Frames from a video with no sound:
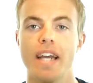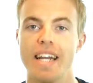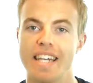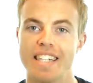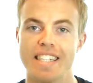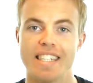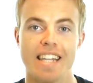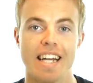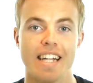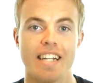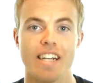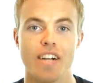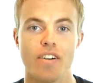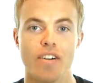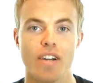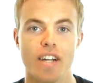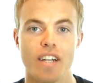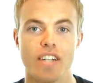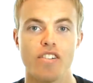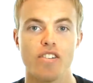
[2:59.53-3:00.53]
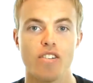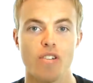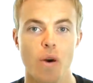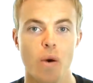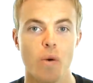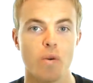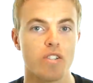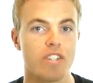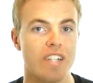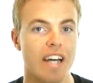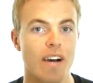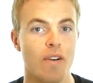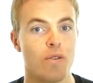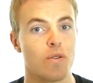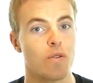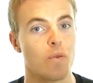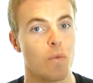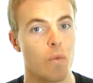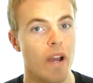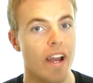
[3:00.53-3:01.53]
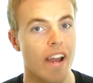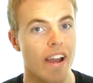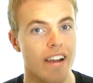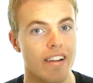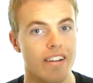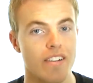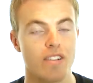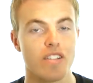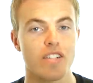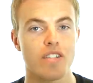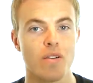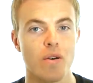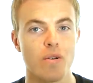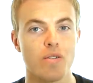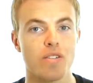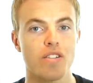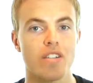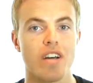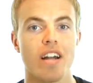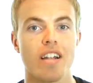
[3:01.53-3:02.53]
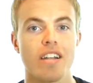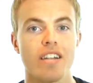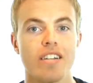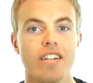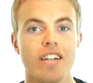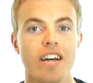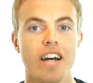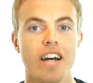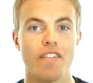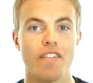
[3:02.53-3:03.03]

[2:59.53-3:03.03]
is that there is no sound way, there is no solid,